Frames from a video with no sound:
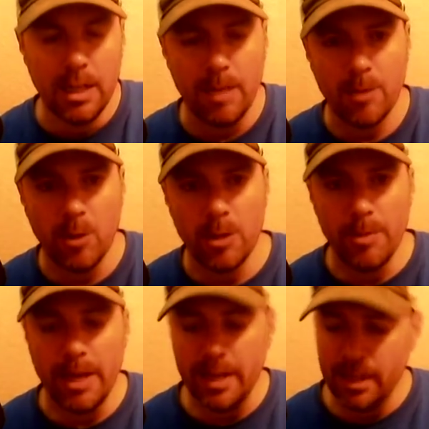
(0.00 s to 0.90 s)
I'm going to
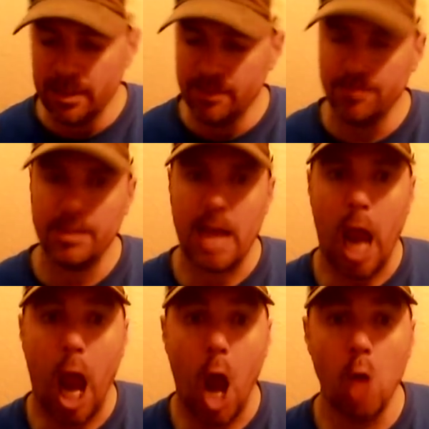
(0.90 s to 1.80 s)
bed.
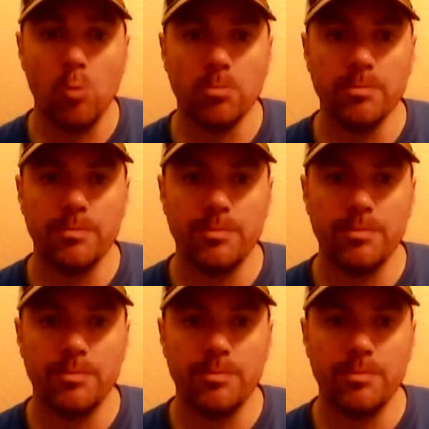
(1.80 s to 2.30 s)
Out.